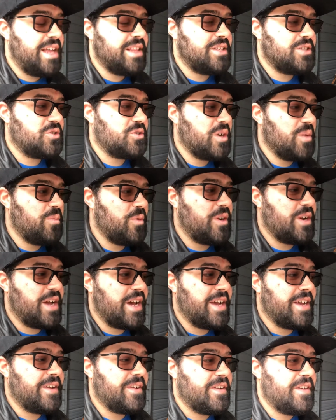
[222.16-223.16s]
dream one
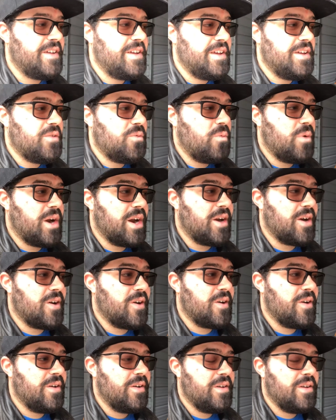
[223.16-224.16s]
night
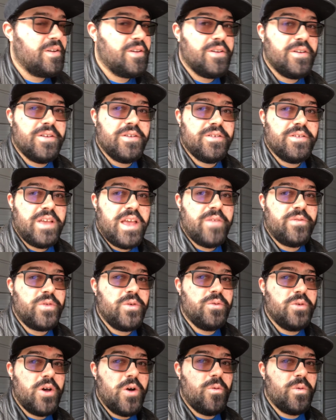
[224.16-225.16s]
where, if
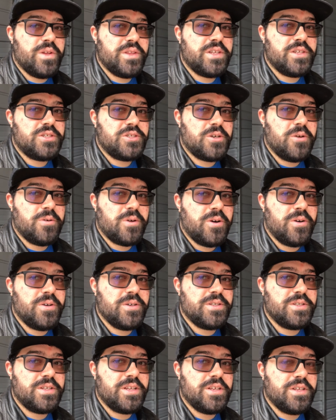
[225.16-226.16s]
you know what this show
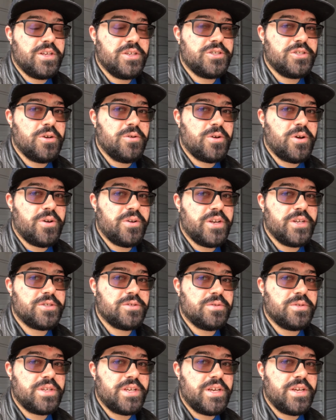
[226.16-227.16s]
called Initial
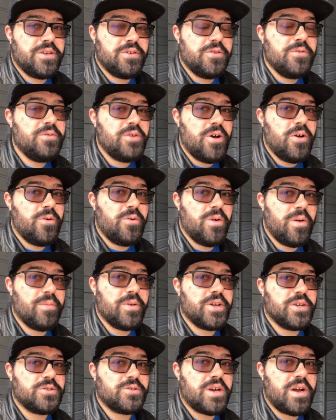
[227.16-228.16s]
D, you know who I'm
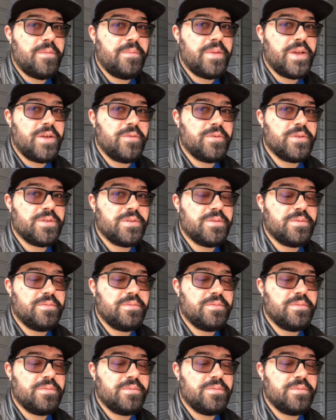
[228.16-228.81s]
going to try and beat with.